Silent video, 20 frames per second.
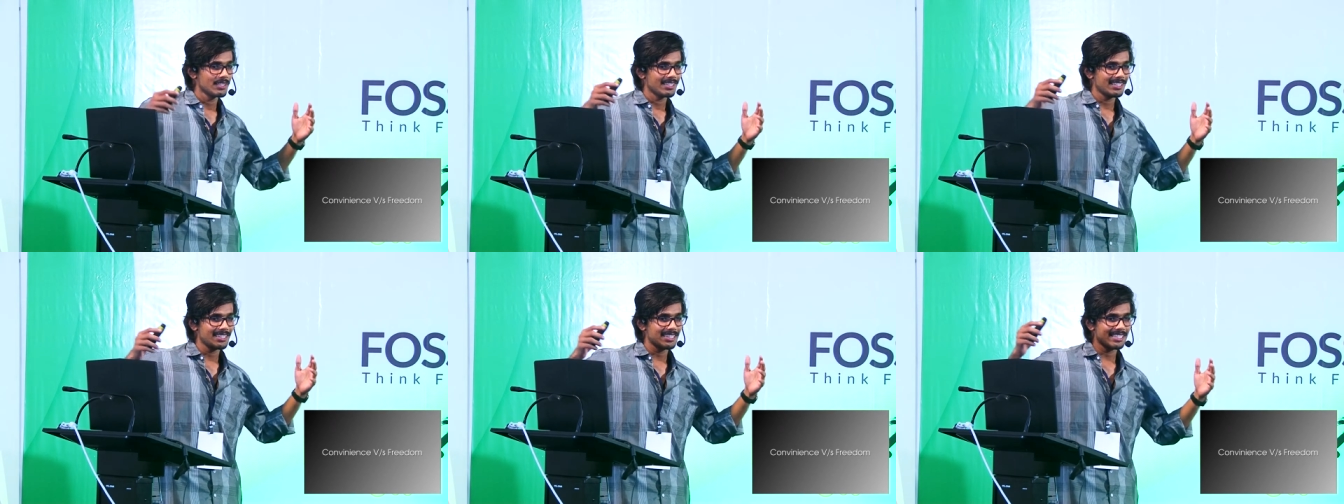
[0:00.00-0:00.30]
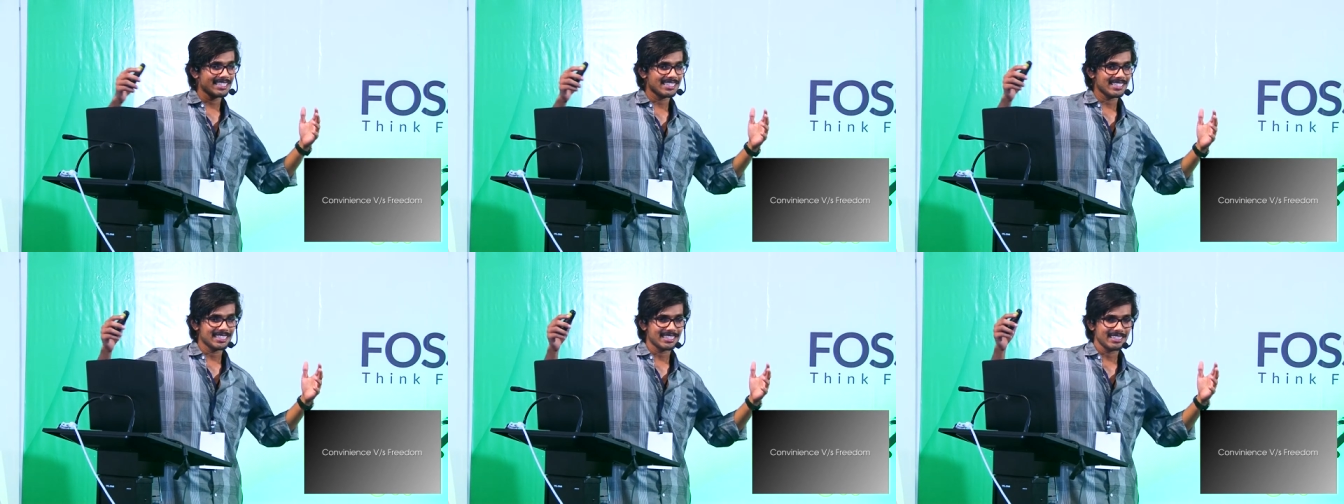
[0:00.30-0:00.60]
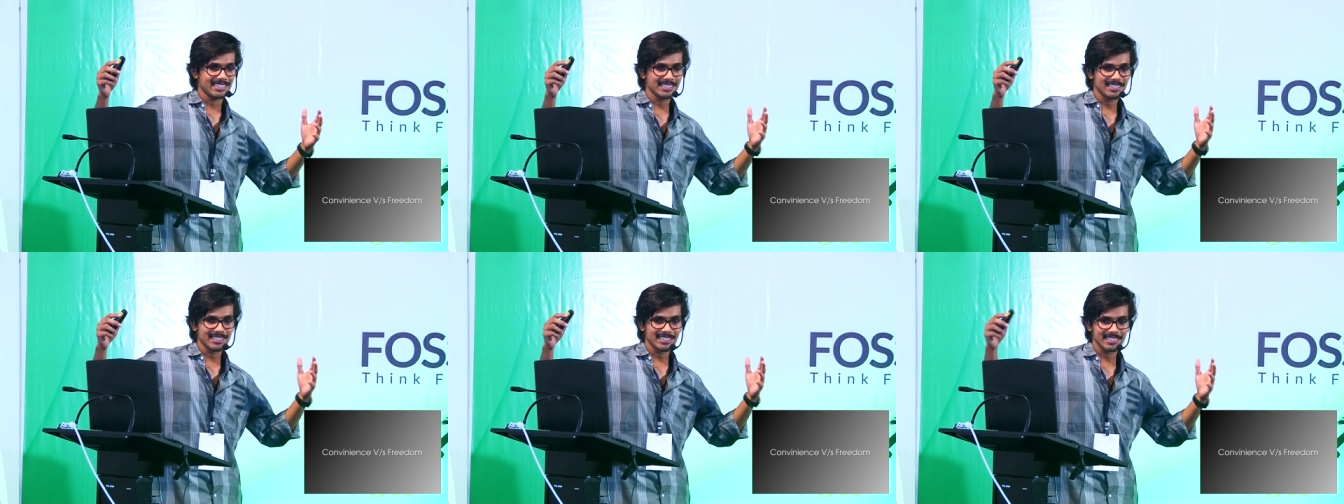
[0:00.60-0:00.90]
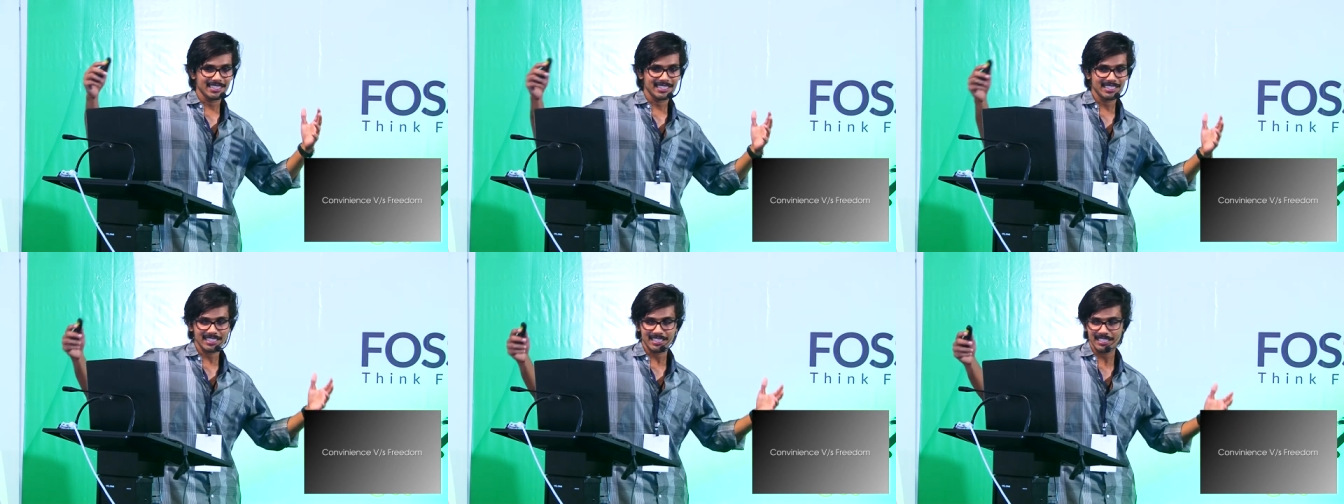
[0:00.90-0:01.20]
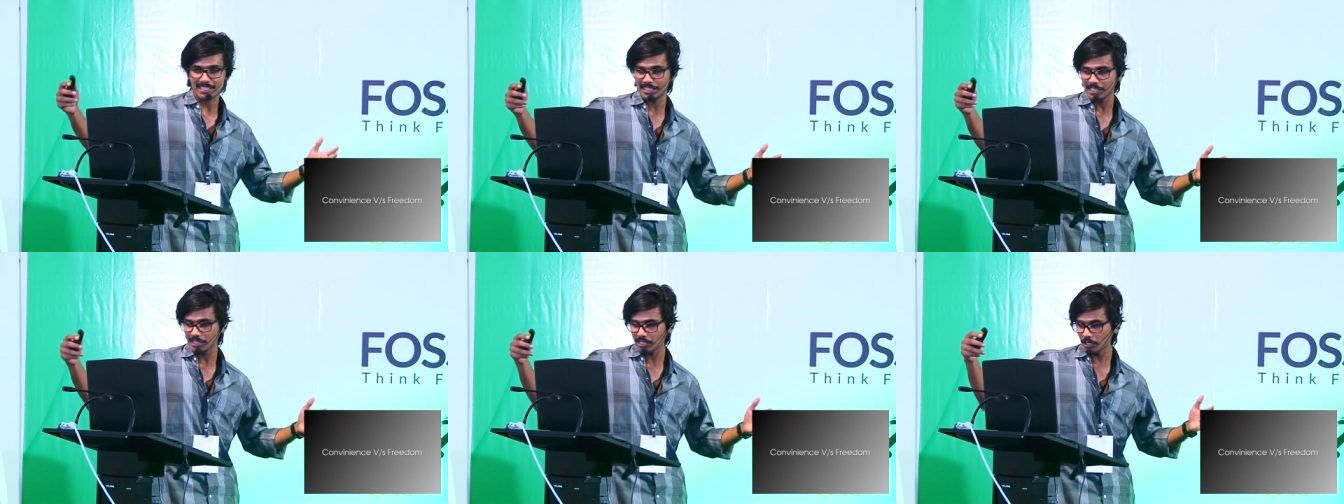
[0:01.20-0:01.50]

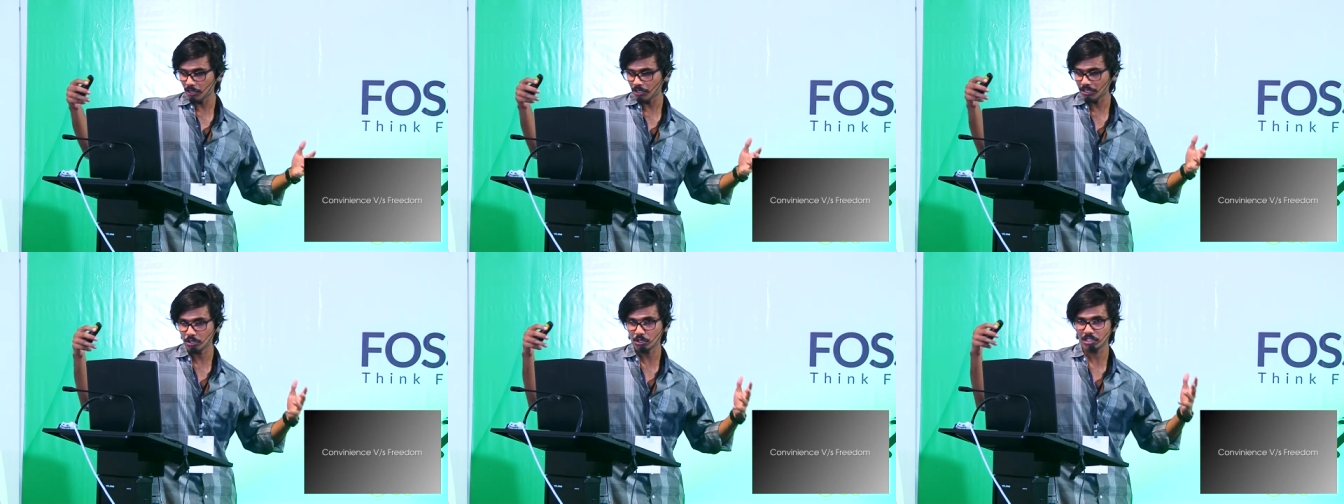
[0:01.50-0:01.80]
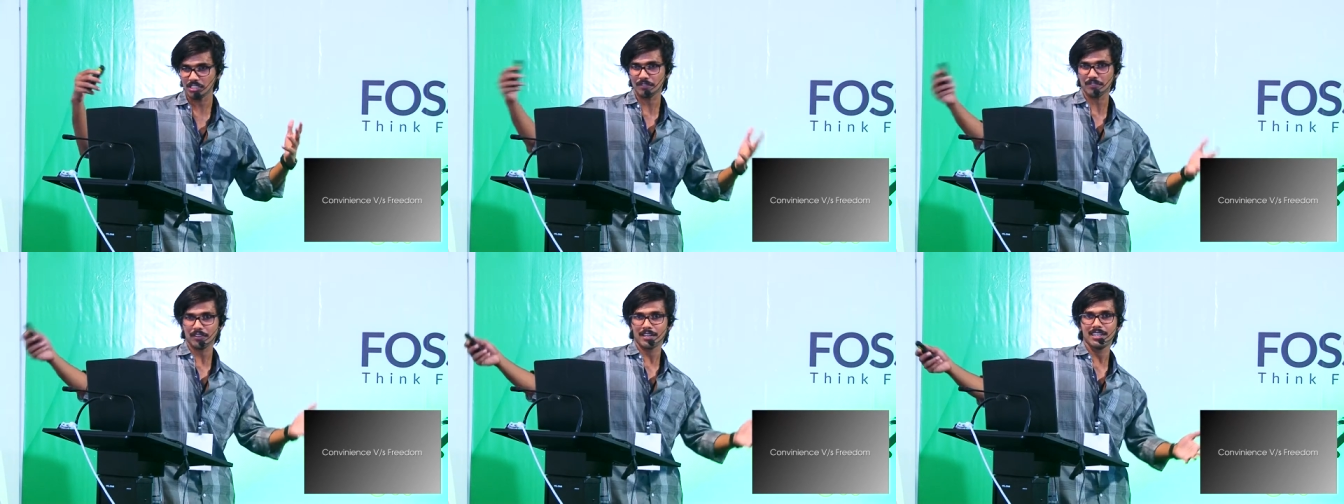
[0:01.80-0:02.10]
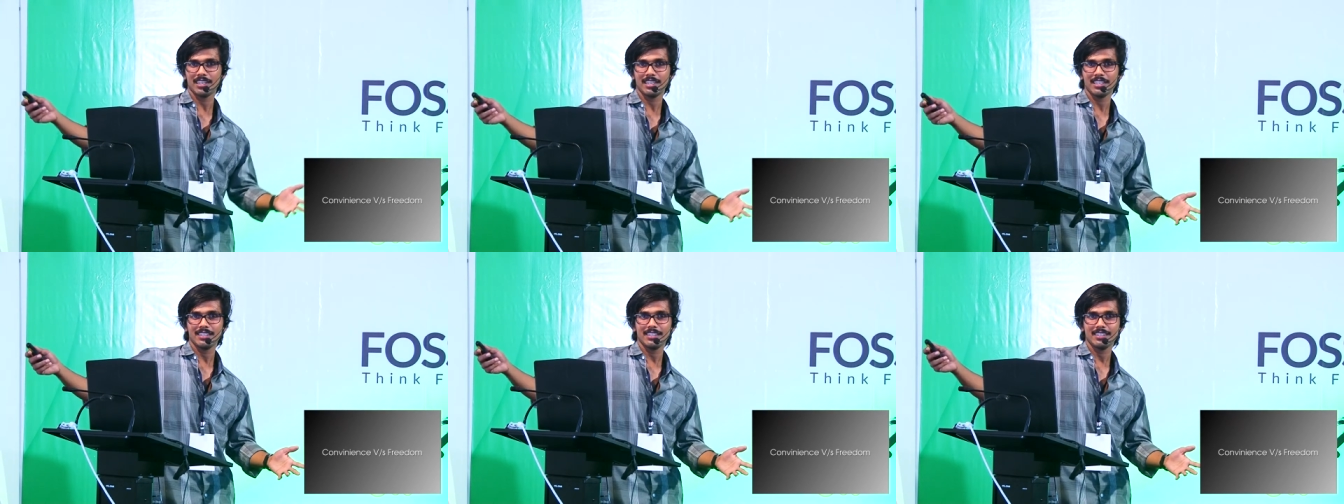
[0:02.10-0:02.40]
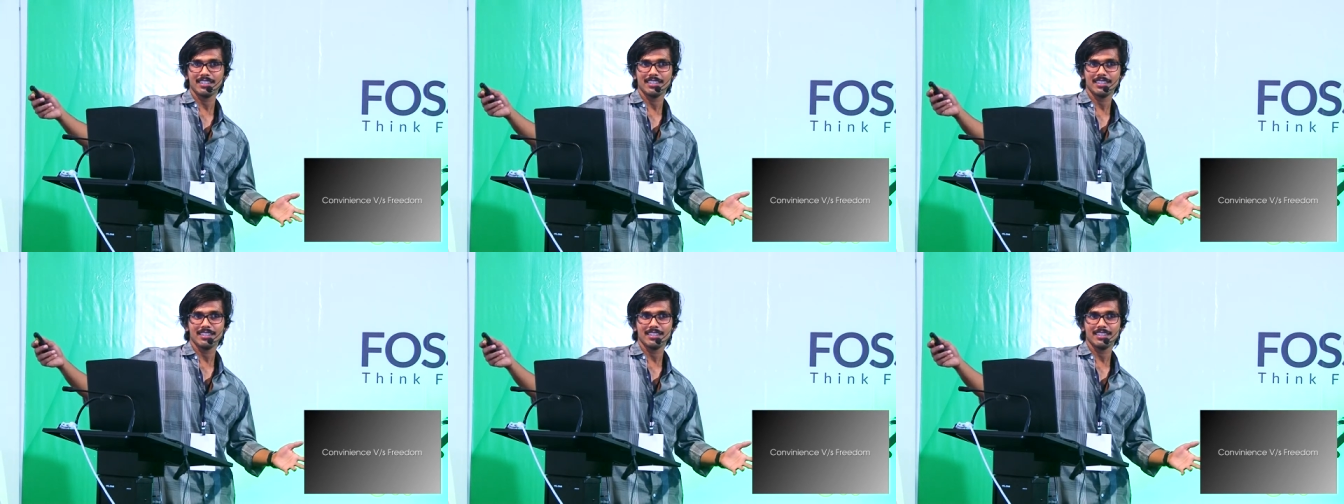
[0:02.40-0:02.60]
it is not user friendly.